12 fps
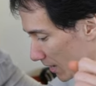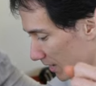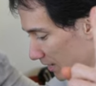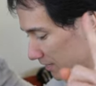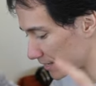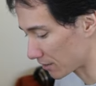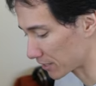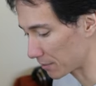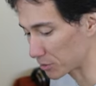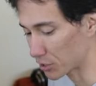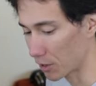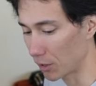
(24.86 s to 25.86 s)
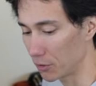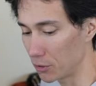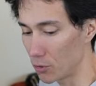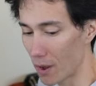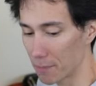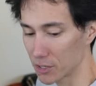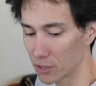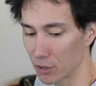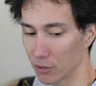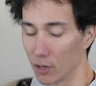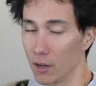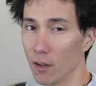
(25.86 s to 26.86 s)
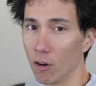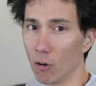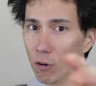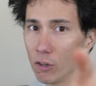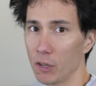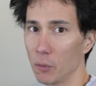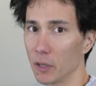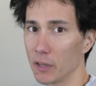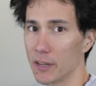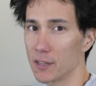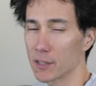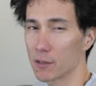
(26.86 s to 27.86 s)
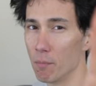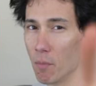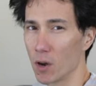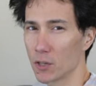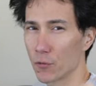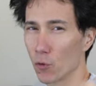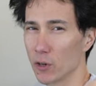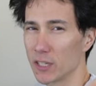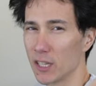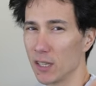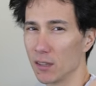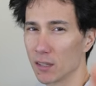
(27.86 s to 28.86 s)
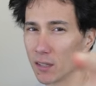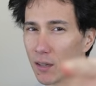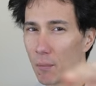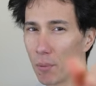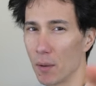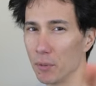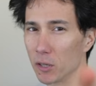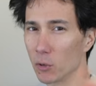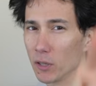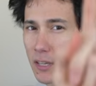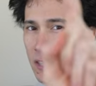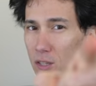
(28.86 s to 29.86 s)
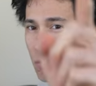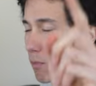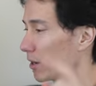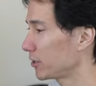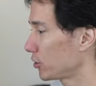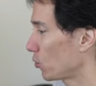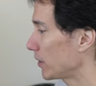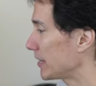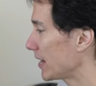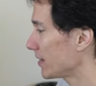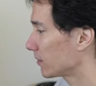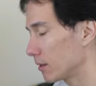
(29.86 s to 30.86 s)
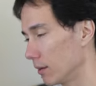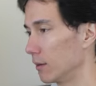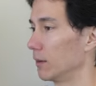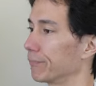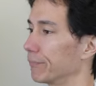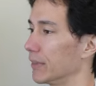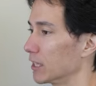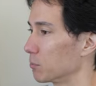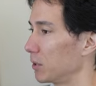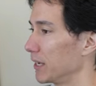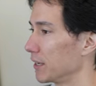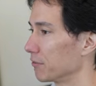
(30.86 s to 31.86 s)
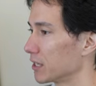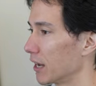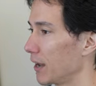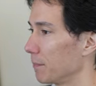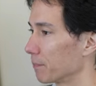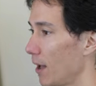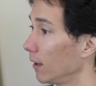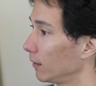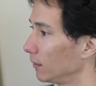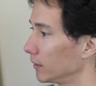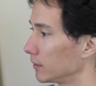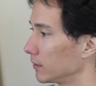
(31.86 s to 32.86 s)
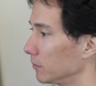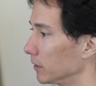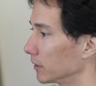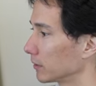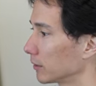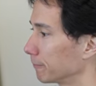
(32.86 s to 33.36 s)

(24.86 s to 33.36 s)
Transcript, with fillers: is now time to start on the new episode. Early release, March 14th. Public release, March 28th. That's plenty of time. Let's do this.